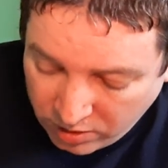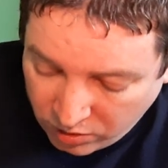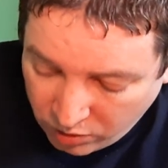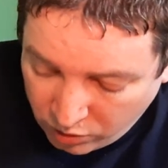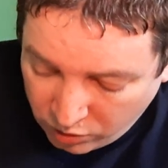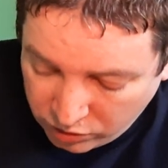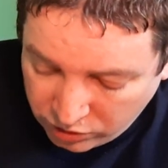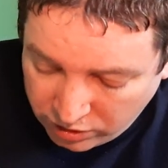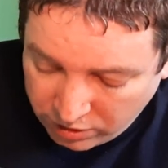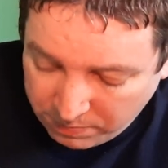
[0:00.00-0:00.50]

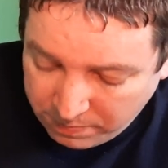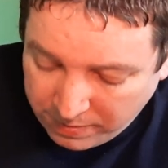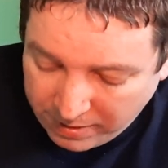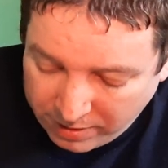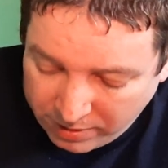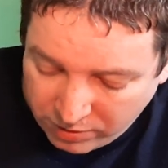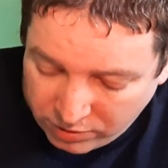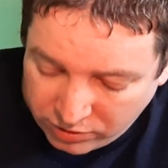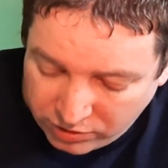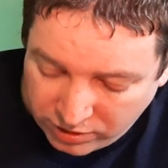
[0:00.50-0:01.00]
Austin
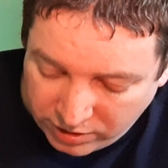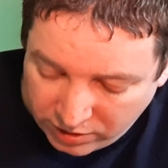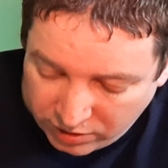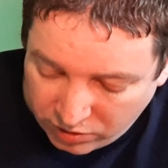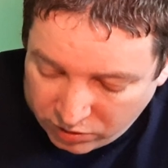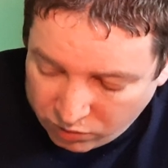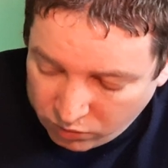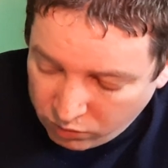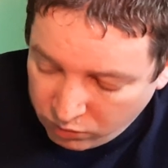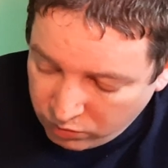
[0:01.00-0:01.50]
Powers and
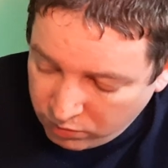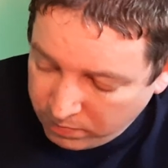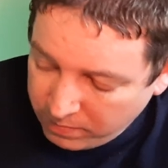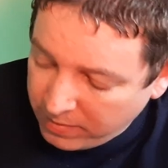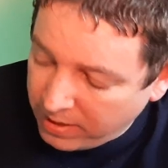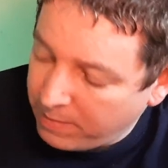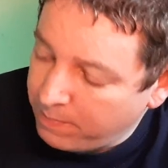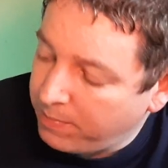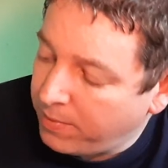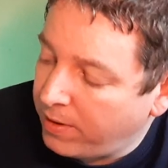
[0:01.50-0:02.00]
Gold
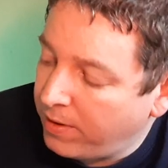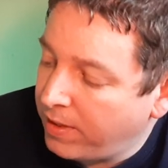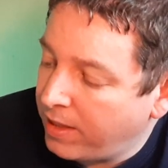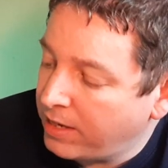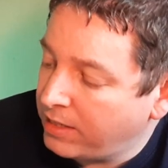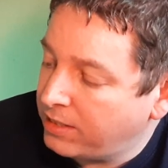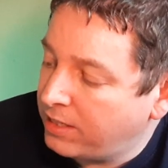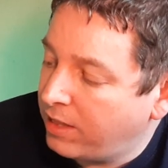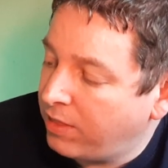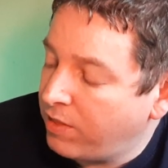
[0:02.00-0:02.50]
Member.
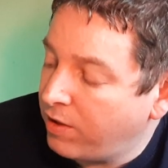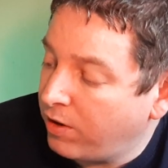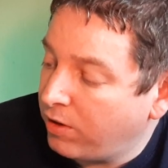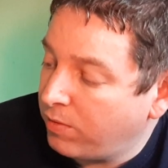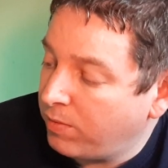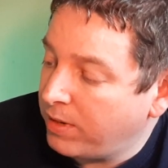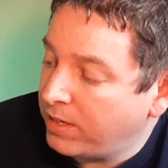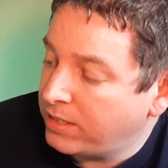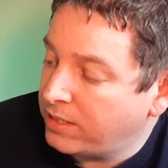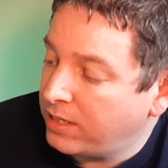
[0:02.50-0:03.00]
That's the third
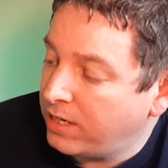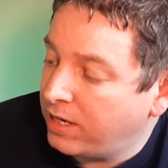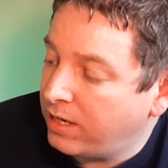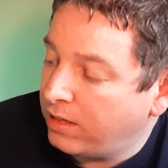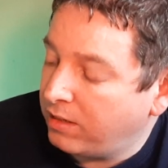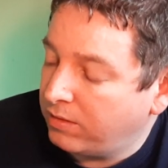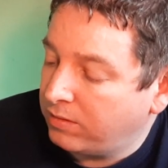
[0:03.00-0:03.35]
one, isn't it?